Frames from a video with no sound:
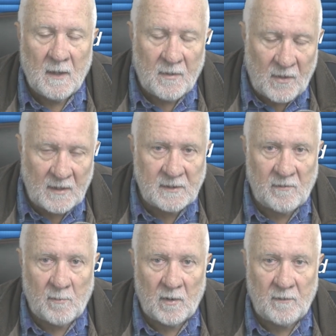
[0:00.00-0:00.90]
Thanks
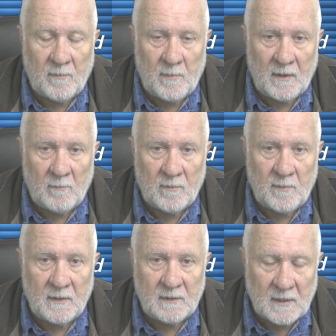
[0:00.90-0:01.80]
everybody for being with
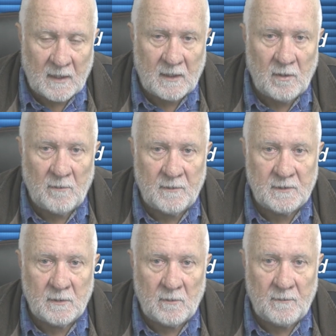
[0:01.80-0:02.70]
me. Take care of
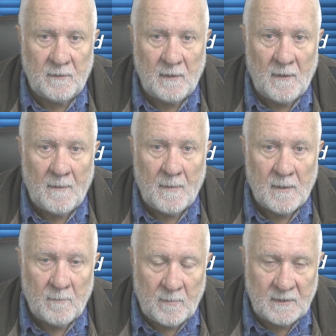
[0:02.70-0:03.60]
yourself.
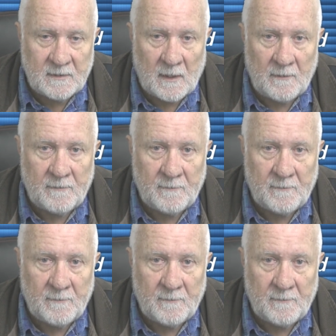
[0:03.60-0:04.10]
Be safe.